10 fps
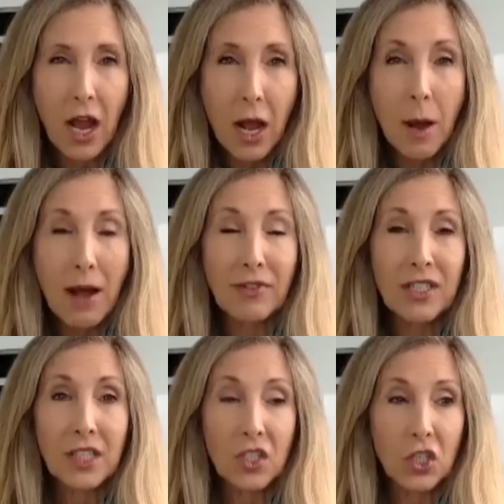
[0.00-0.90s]

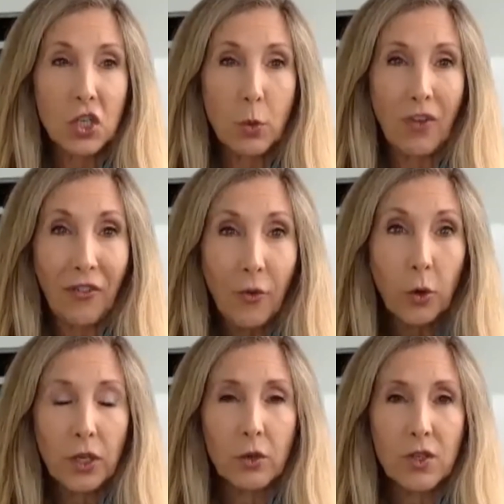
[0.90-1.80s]
Obviously, since you were 4
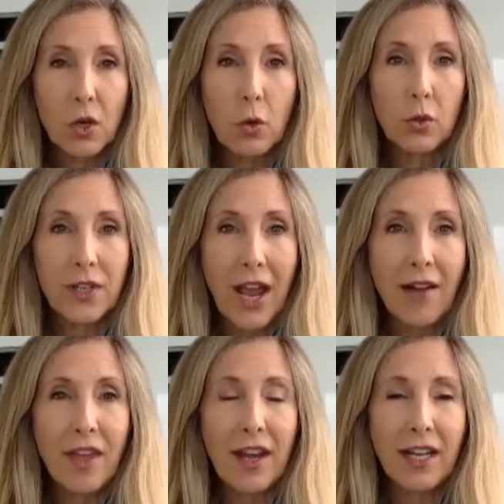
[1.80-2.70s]
years old, to
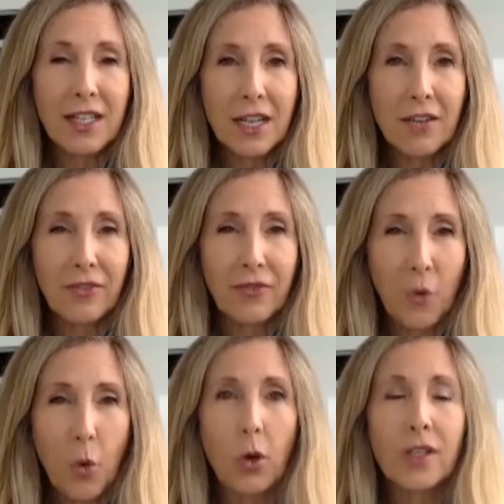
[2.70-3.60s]
have that idea at
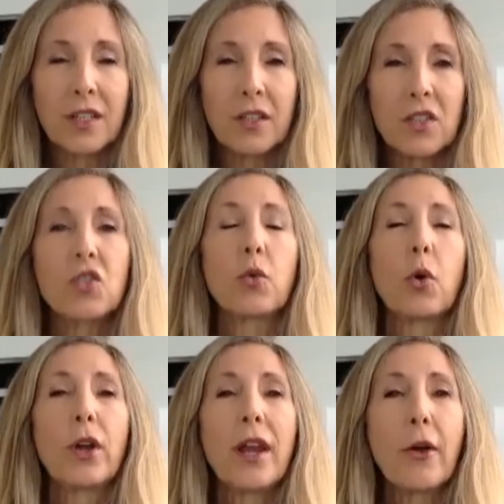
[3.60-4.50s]
4 is
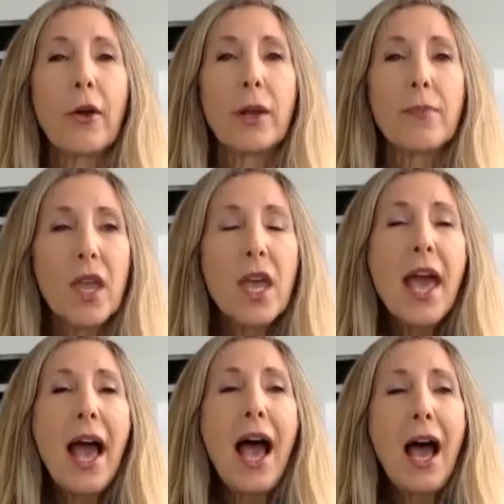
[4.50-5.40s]
extraordinary.
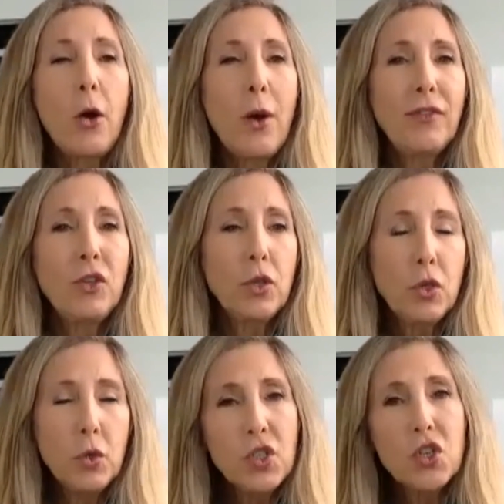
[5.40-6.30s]
How have you
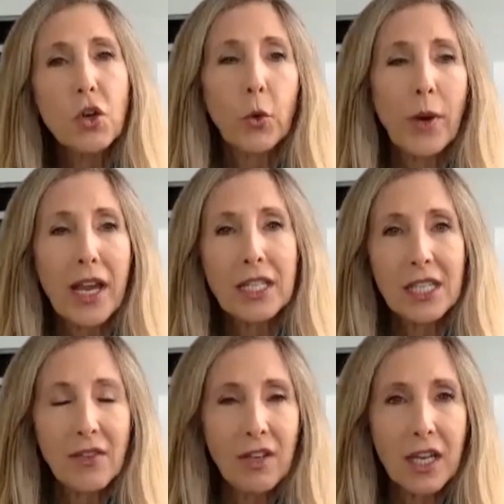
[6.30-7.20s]
used your
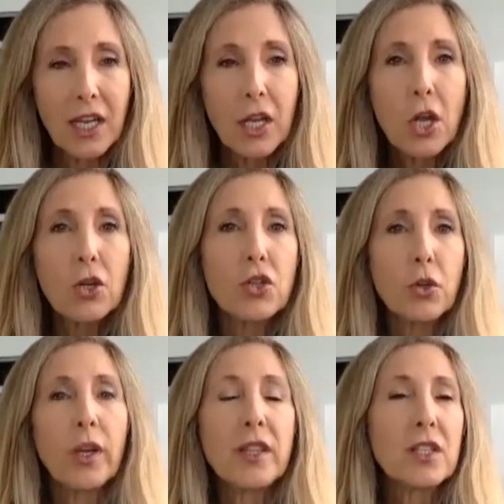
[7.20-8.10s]
creativity
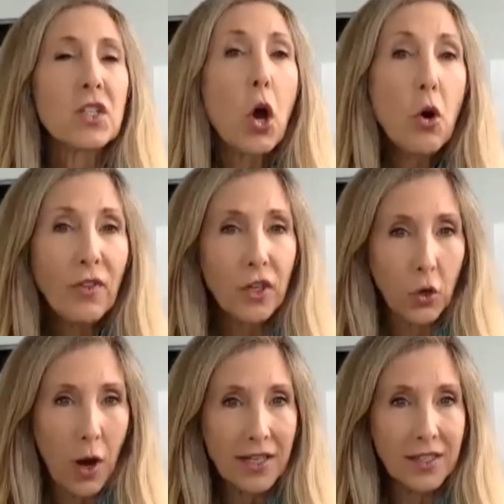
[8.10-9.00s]
during this COVID
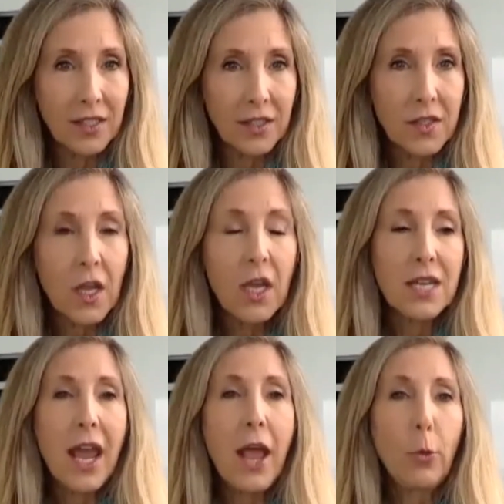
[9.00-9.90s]
crisis
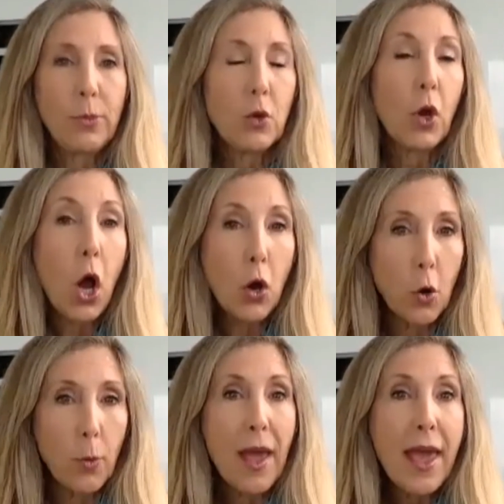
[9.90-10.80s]
to help you
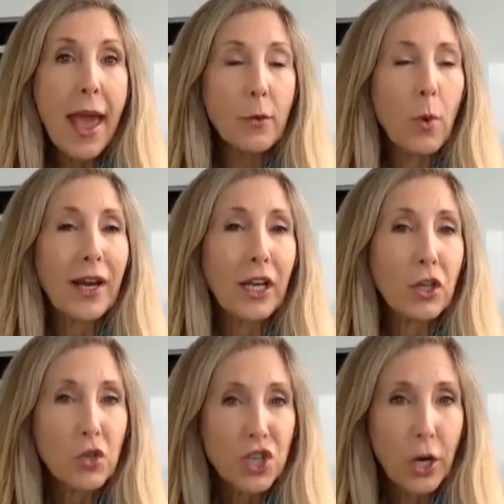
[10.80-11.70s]
cope? And what can
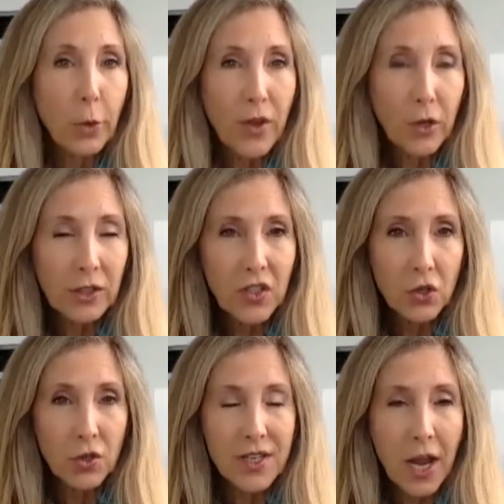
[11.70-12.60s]
you share with our
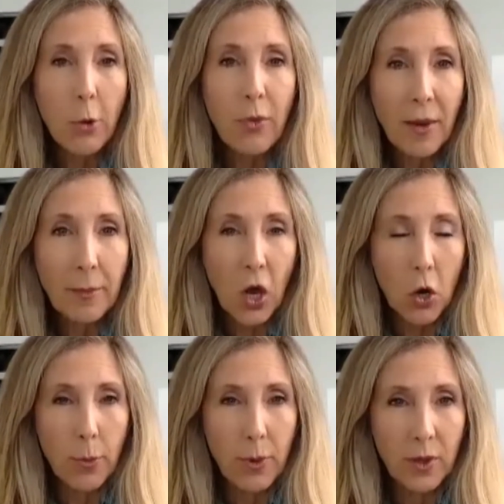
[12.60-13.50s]
listeners to help them cope?